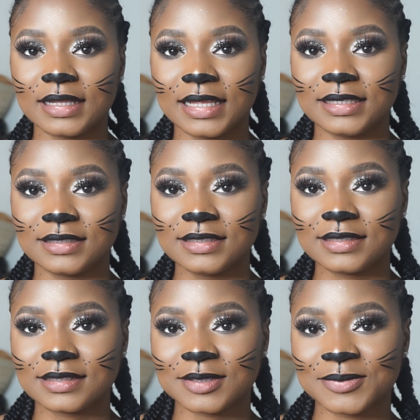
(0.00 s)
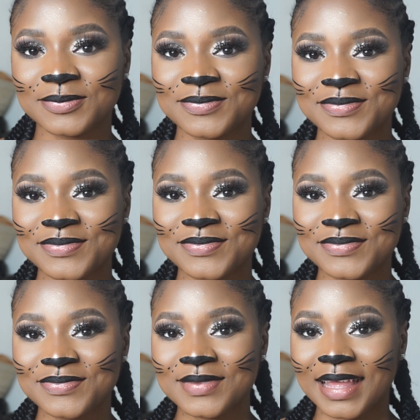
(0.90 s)
Like this.
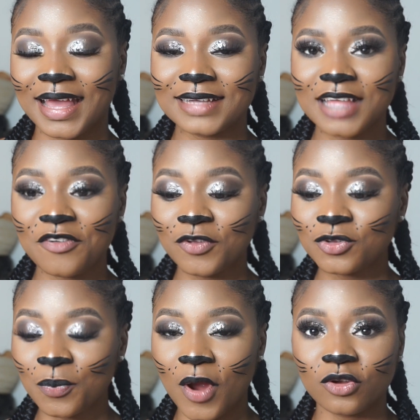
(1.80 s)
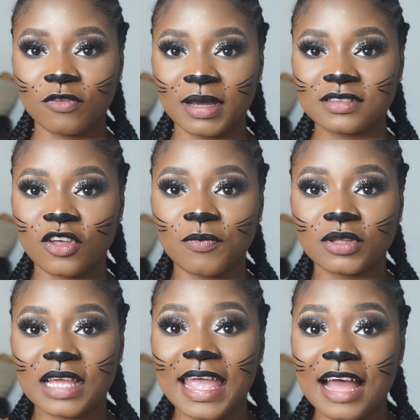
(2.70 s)
Guys, I feel so proud of myself
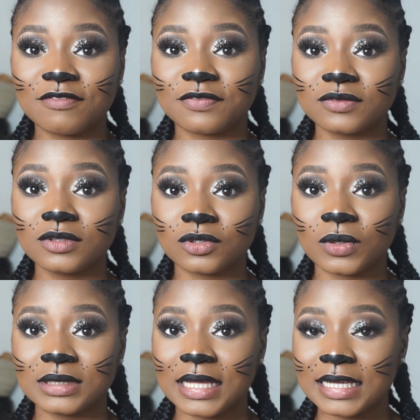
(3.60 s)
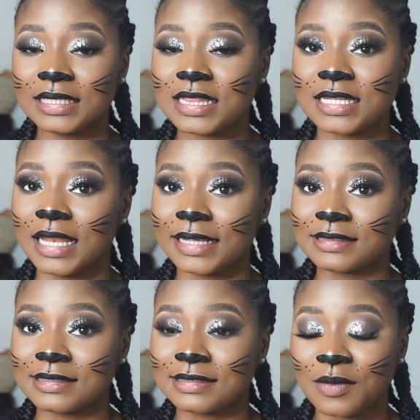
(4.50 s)
because I haven't done anything
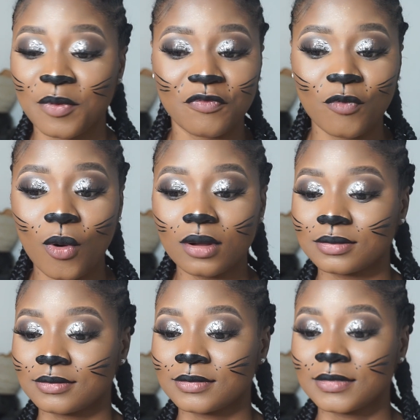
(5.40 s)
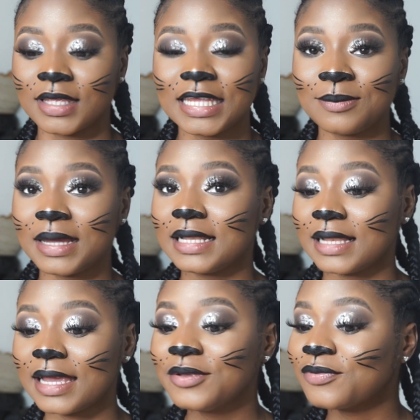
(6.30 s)
like this before in my
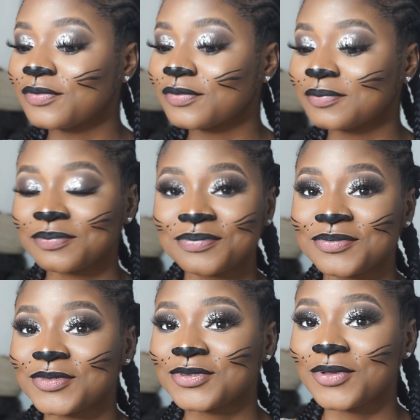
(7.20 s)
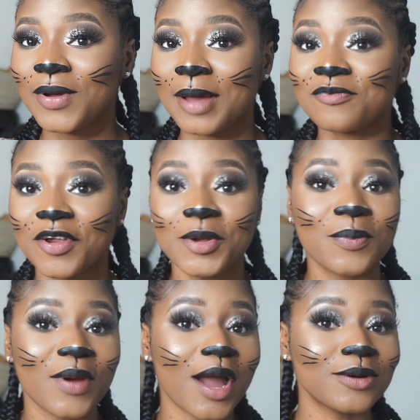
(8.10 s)
life, so I'm
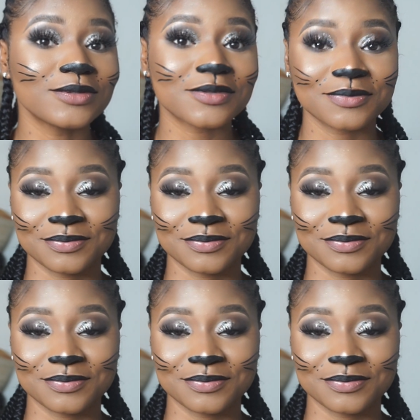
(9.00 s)
very proud.